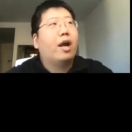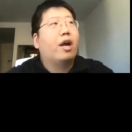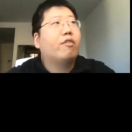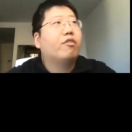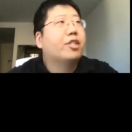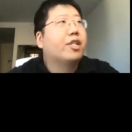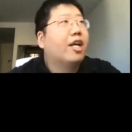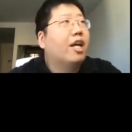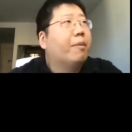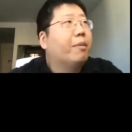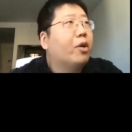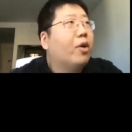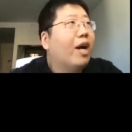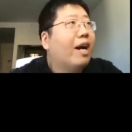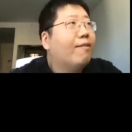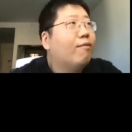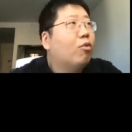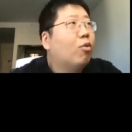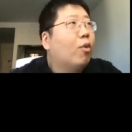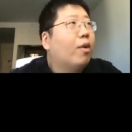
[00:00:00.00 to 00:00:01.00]
Every time you
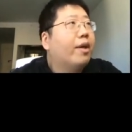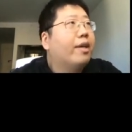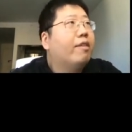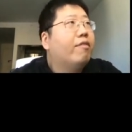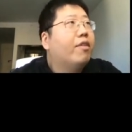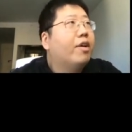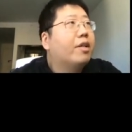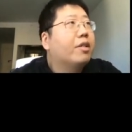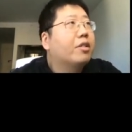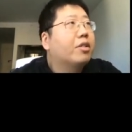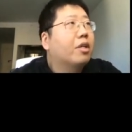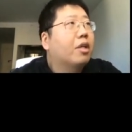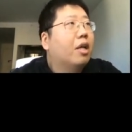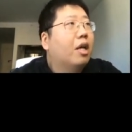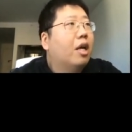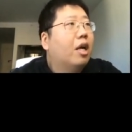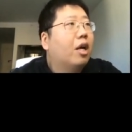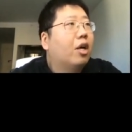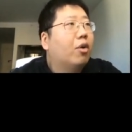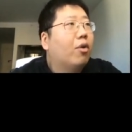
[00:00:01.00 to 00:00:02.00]
have one event
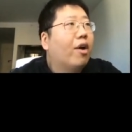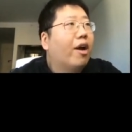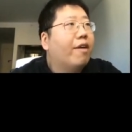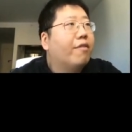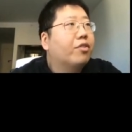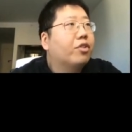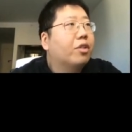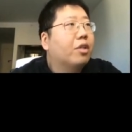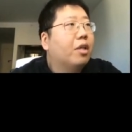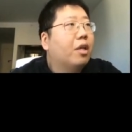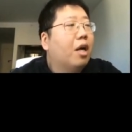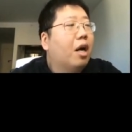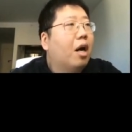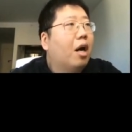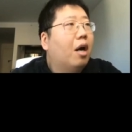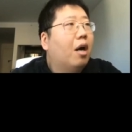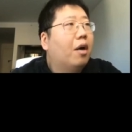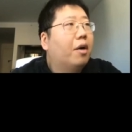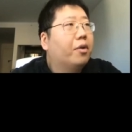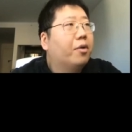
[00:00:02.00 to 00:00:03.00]
arrives,
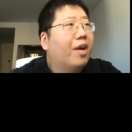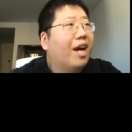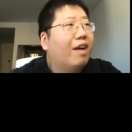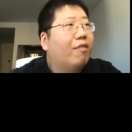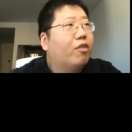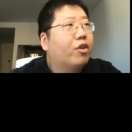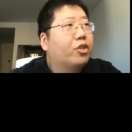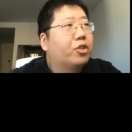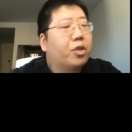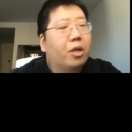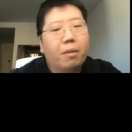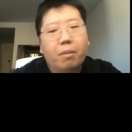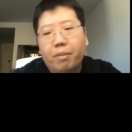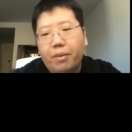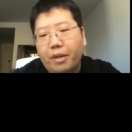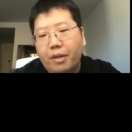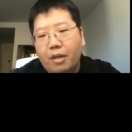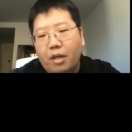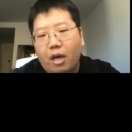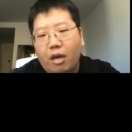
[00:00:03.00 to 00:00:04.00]
you have a jump
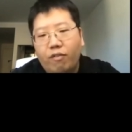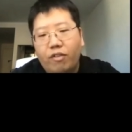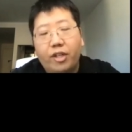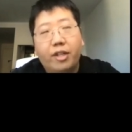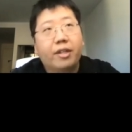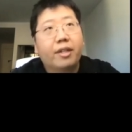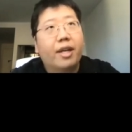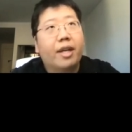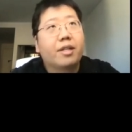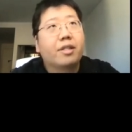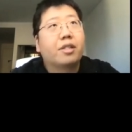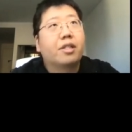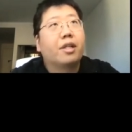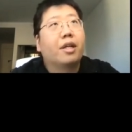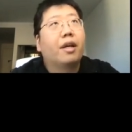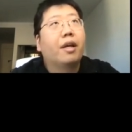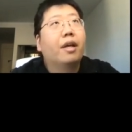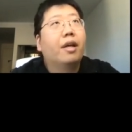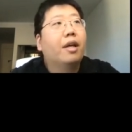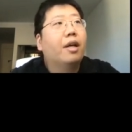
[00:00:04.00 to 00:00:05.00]
of the
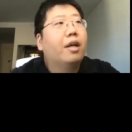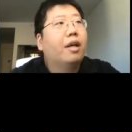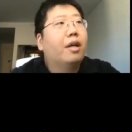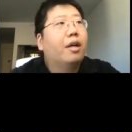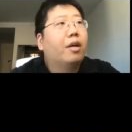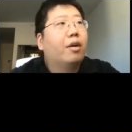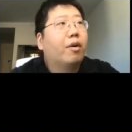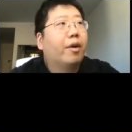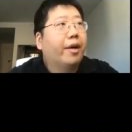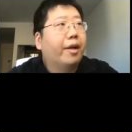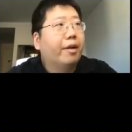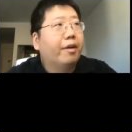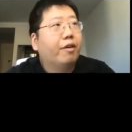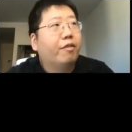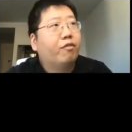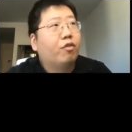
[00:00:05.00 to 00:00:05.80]
intensity, right?